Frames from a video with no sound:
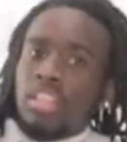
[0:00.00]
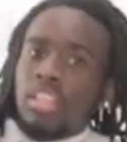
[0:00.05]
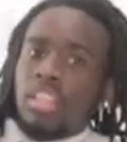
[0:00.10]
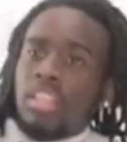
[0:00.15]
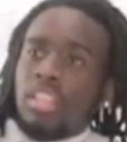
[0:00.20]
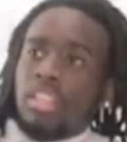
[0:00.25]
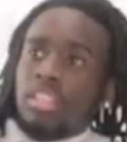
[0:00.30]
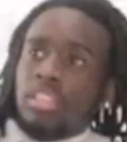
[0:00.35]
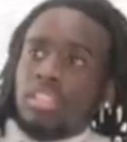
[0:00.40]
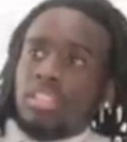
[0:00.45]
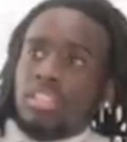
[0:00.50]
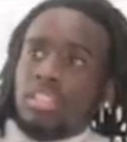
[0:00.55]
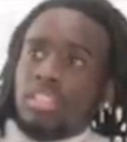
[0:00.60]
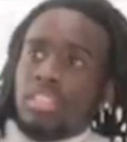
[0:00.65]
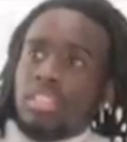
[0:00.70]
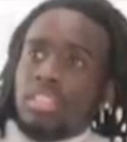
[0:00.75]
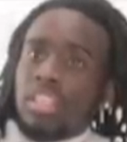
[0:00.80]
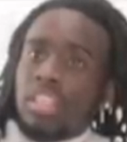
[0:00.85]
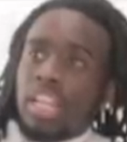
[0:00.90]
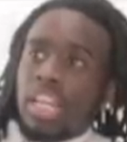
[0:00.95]

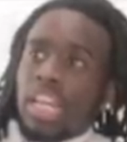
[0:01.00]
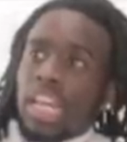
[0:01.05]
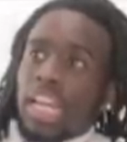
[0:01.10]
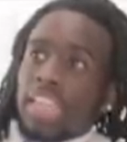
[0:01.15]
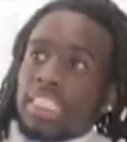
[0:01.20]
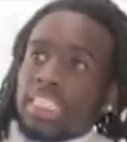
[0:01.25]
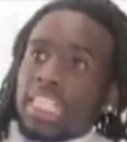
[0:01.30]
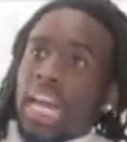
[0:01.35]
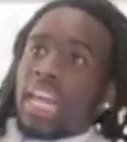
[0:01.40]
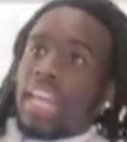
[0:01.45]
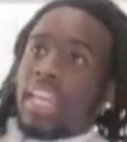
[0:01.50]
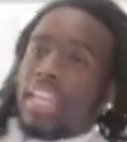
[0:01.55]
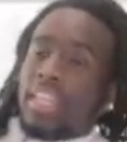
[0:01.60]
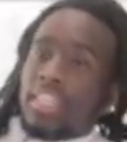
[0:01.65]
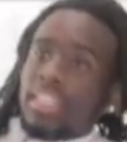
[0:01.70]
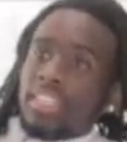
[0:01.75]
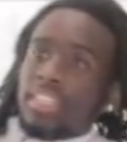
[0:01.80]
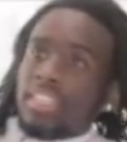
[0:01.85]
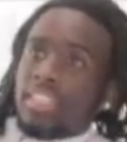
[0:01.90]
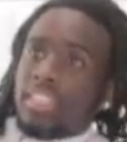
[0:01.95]

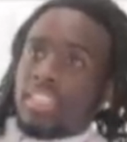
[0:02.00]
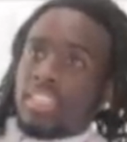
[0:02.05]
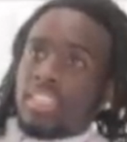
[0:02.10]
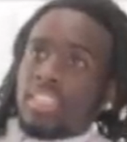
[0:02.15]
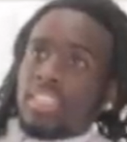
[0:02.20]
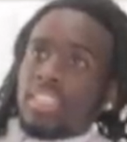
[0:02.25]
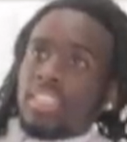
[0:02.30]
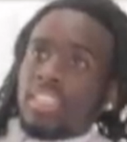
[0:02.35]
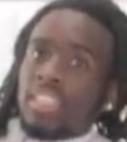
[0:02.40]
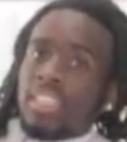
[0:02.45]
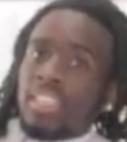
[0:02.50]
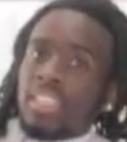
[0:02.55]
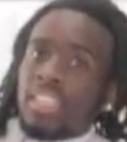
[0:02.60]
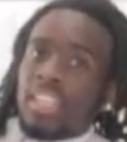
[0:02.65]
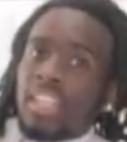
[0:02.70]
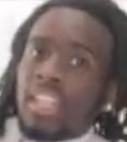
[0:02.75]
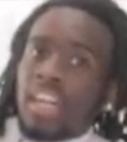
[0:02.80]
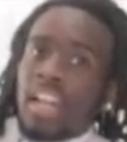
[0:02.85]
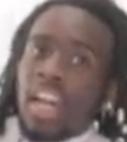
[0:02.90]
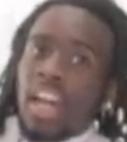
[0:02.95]

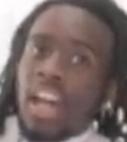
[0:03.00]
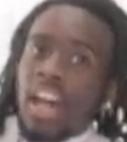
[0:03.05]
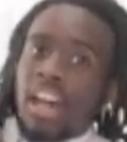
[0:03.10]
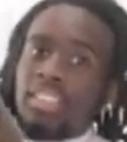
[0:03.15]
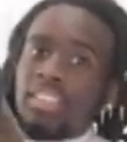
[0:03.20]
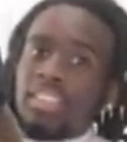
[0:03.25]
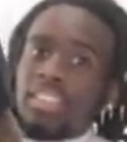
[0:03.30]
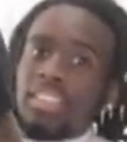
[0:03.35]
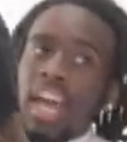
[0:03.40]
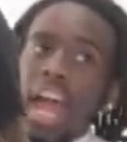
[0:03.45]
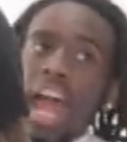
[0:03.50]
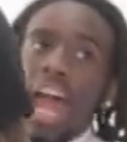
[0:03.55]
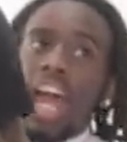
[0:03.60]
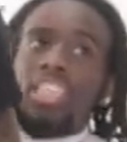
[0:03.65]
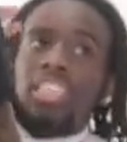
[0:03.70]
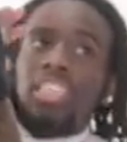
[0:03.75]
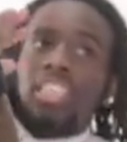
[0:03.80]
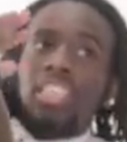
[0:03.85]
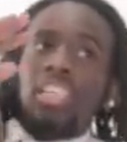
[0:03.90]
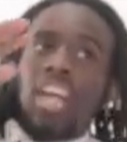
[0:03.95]
The person shown says nothing.